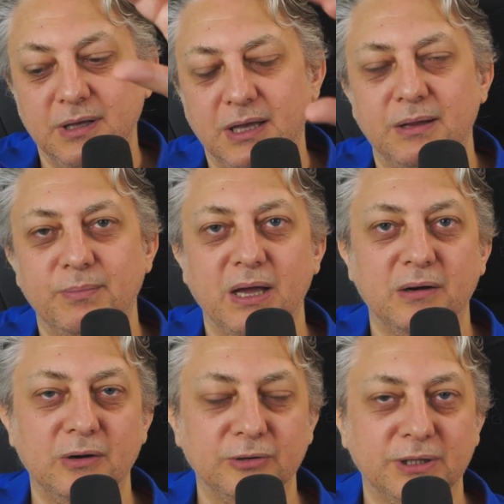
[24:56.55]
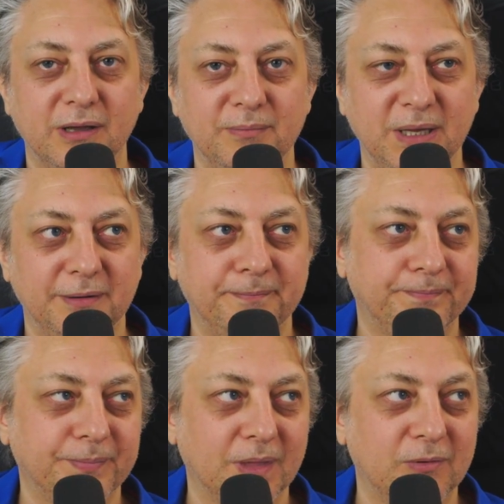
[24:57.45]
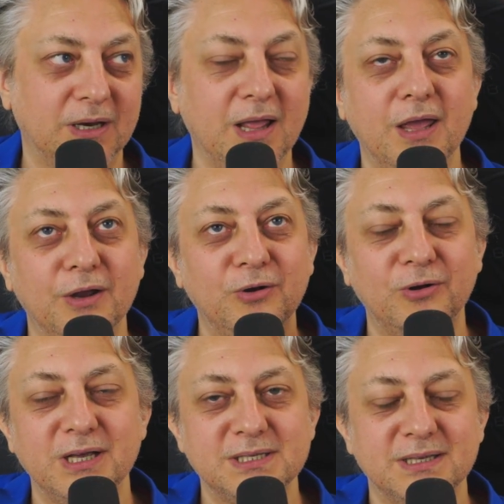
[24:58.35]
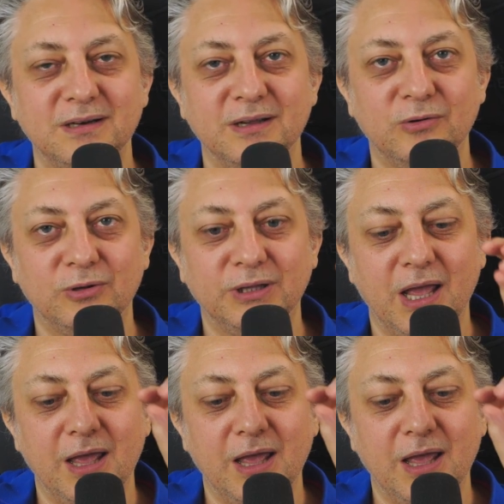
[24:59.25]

And by a lot, I mean, well, not necessarily a lot,